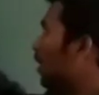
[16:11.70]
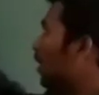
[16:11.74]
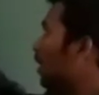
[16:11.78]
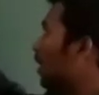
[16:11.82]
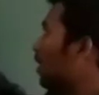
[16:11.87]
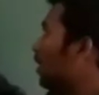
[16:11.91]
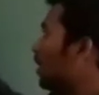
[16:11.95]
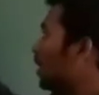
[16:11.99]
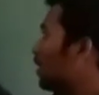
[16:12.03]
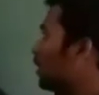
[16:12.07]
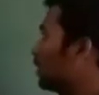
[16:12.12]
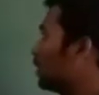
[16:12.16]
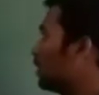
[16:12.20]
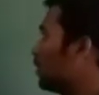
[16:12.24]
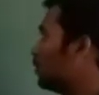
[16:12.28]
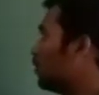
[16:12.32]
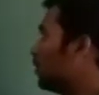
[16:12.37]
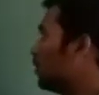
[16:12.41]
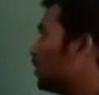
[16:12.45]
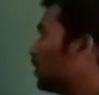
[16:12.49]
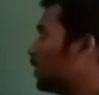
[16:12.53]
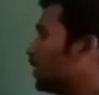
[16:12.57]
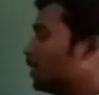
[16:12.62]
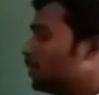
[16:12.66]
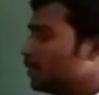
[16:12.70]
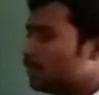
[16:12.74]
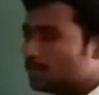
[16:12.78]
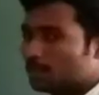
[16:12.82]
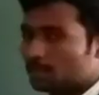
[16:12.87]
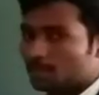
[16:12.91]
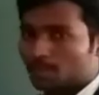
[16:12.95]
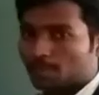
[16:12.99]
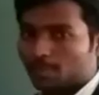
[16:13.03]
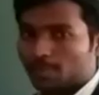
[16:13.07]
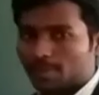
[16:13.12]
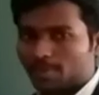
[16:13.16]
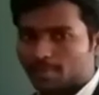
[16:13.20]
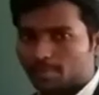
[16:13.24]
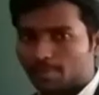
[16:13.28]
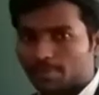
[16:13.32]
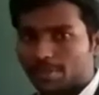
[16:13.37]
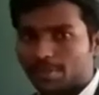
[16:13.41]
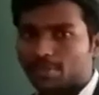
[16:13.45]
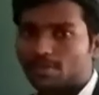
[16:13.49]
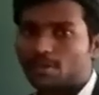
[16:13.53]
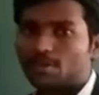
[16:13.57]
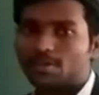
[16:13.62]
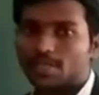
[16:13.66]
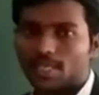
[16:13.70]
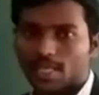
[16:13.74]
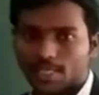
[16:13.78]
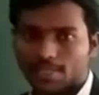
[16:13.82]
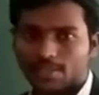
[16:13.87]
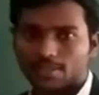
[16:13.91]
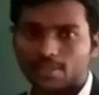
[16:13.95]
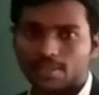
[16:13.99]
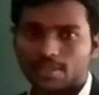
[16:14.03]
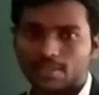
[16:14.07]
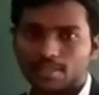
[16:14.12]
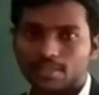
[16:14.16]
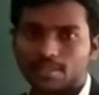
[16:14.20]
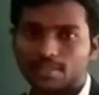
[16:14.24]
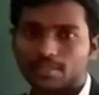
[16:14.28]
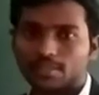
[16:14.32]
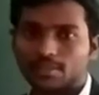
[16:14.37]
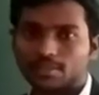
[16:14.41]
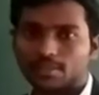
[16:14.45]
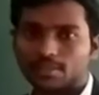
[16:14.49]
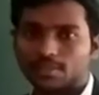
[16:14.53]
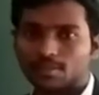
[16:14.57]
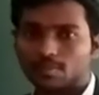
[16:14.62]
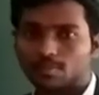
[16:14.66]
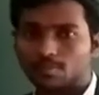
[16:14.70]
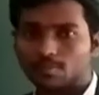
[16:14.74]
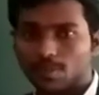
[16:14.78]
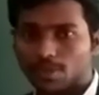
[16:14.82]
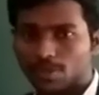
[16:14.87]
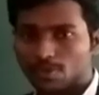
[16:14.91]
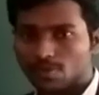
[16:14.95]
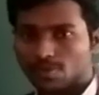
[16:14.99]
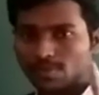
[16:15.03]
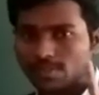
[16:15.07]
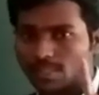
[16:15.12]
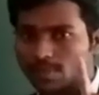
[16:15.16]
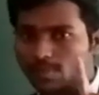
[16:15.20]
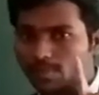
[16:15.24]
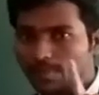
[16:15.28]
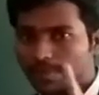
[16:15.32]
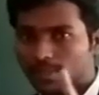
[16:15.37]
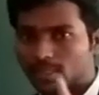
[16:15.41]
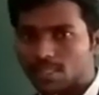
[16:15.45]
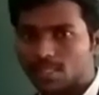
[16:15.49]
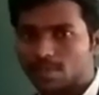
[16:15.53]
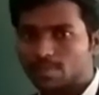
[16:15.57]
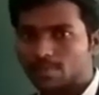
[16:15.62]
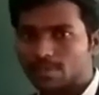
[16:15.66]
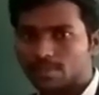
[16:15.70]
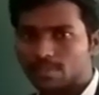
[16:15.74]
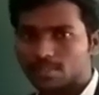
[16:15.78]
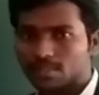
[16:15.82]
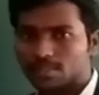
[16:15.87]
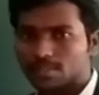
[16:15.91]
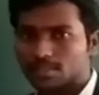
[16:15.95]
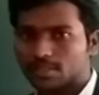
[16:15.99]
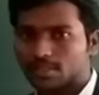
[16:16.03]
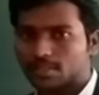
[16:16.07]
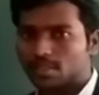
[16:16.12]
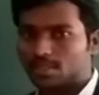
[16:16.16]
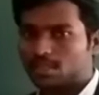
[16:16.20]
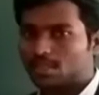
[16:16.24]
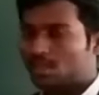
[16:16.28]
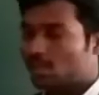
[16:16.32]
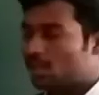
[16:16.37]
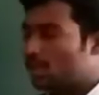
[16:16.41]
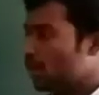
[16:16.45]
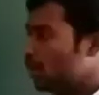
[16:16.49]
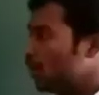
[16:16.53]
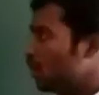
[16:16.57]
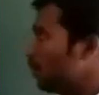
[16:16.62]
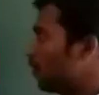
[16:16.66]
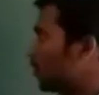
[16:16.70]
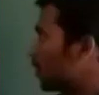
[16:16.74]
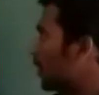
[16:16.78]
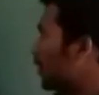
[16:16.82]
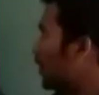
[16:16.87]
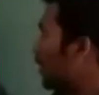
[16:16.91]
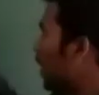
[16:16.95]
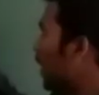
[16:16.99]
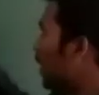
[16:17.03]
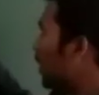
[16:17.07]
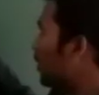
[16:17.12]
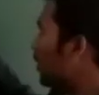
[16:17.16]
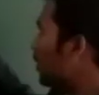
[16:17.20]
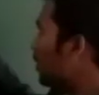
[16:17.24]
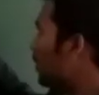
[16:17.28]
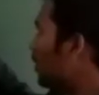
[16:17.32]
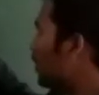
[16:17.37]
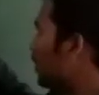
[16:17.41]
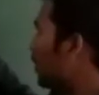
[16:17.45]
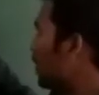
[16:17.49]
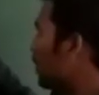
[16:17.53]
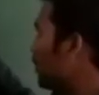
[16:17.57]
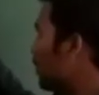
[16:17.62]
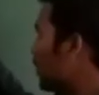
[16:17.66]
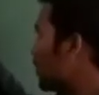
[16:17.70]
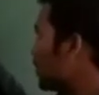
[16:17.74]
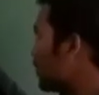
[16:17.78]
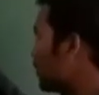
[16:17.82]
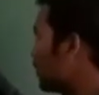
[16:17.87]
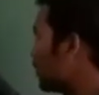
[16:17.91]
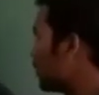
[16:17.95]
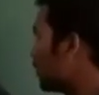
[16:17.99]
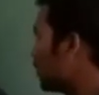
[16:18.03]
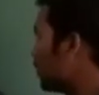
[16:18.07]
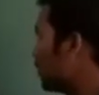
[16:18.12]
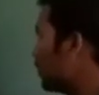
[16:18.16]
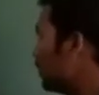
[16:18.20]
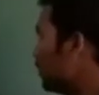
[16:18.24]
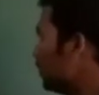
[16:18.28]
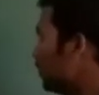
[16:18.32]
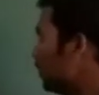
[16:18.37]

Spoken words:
length of the line, but may not accurately. By using millimeter scale, we can accurately measure the